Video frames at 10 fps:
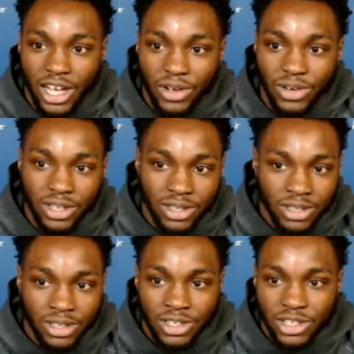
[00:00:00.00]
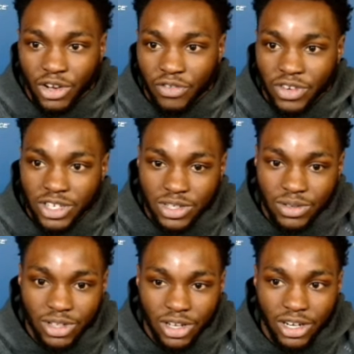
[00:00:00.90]
down and don't finish
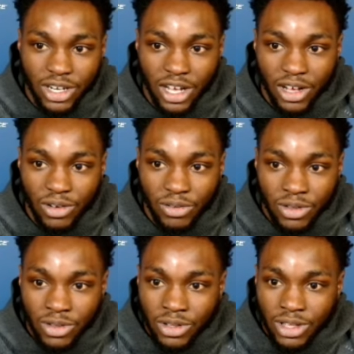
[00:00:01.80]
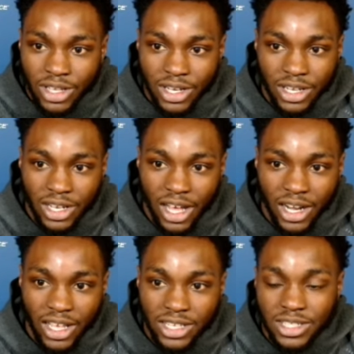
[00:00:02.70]
on third down, and then now
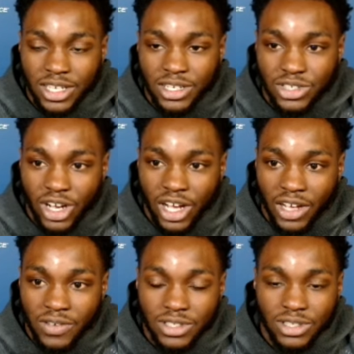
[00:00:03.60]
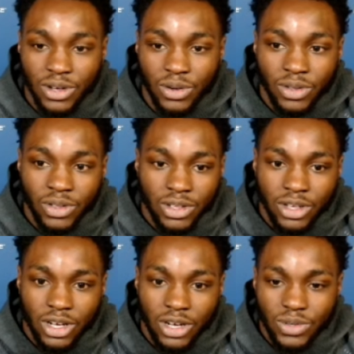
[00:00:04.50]
they extend the drive. So
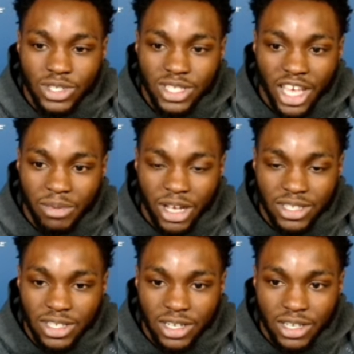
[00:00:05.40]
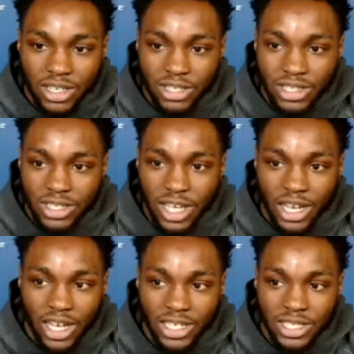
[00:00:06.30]
we just came back to the
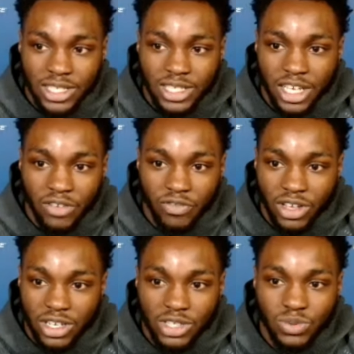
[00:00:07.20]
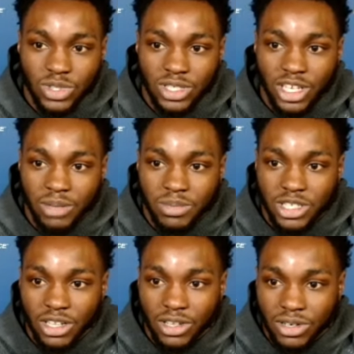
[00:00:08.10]
sideline and just said finish. We just kept each
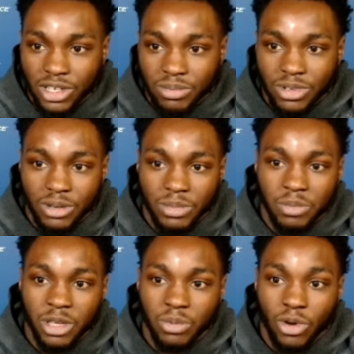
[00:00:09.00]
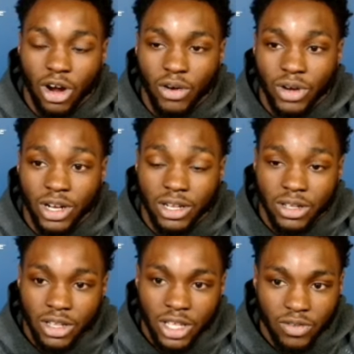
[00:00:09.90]
other up. I mean, people are already,
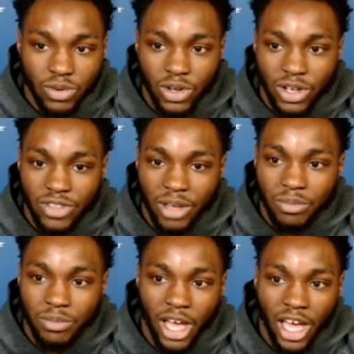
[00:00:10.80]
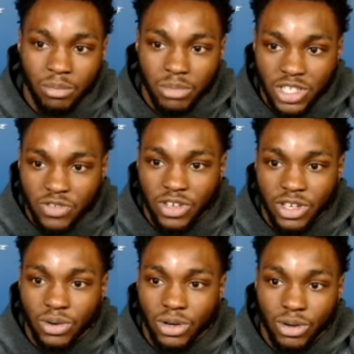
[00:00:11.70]
if they had a misfit
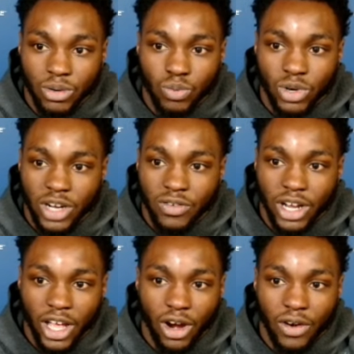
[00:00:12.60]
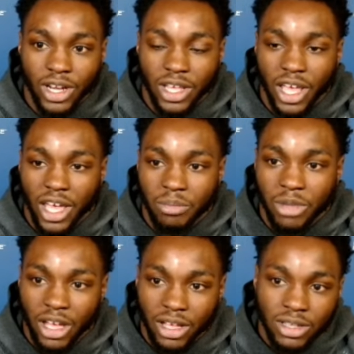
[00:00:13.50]
or whatever, they already came
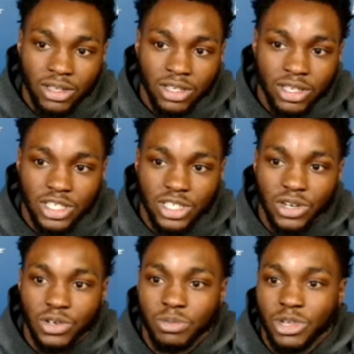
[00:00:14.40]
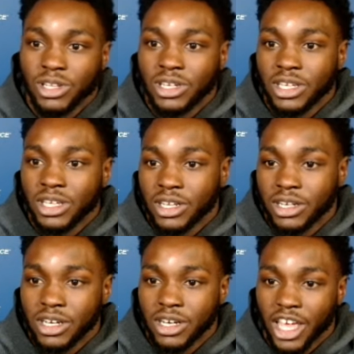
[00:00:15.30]
back and showed humility
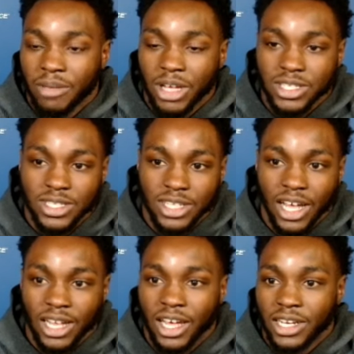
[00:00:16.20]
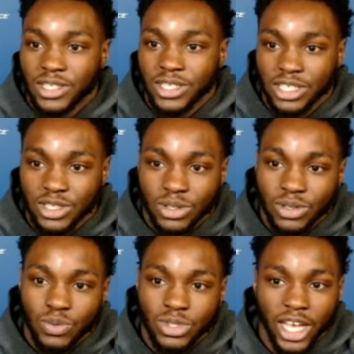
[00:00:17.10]
and came back to the sideline and just
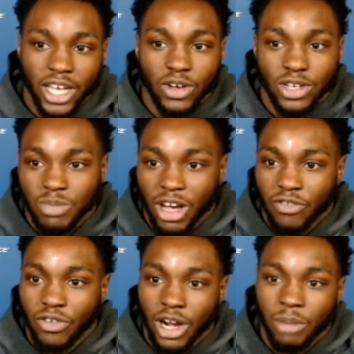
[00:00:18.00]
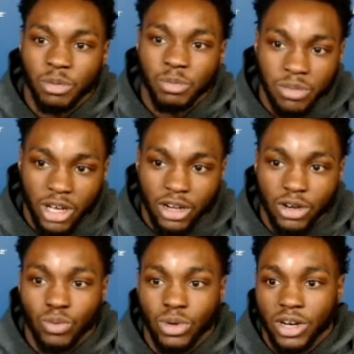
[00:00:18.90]
like, oh, it's my fault. I'm gonna be
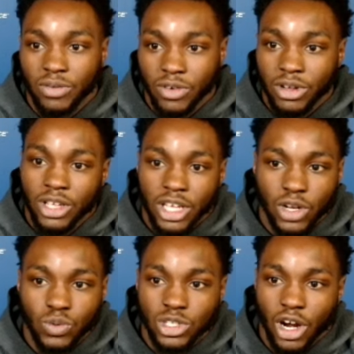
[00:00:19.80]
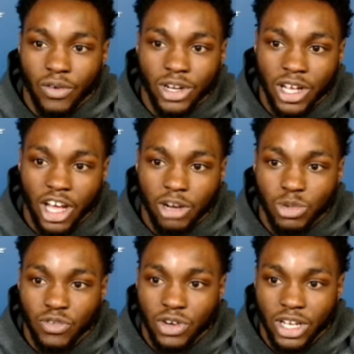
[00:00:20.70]
better, whatever. That was already
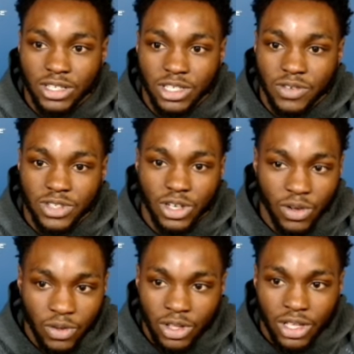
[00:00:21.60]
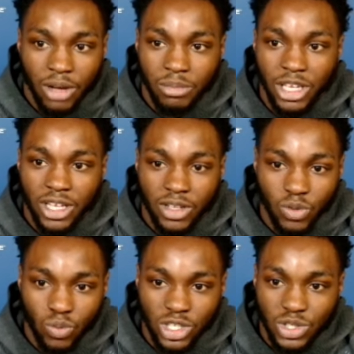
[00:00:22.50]
accountable for themselves. So, I mean,
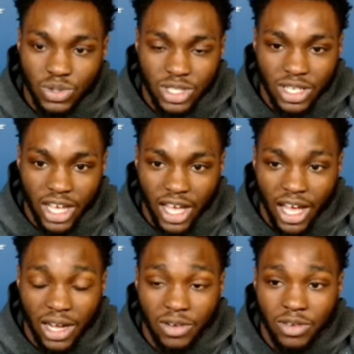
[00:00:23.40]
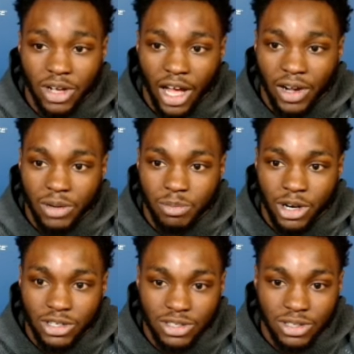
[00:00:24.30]
once you see that out of a
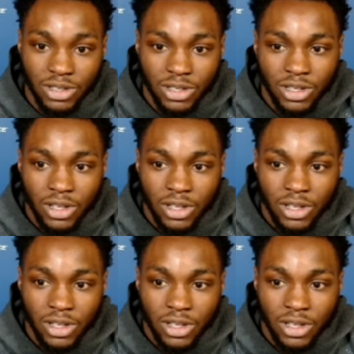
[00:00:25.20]
person